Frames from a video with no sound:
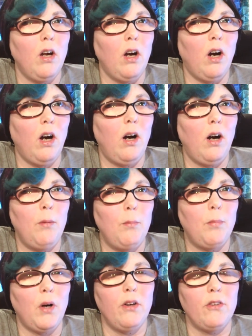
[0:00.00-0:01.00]

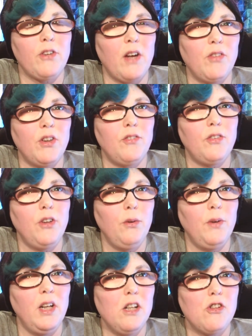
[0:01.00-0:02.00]
But I was having a
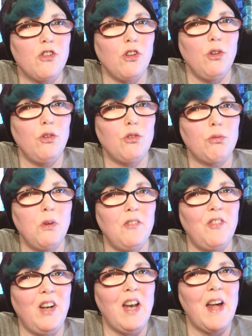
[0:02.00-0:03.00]
few issues
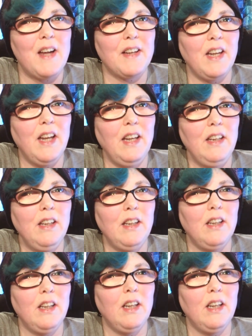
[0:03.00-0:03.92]
with lagging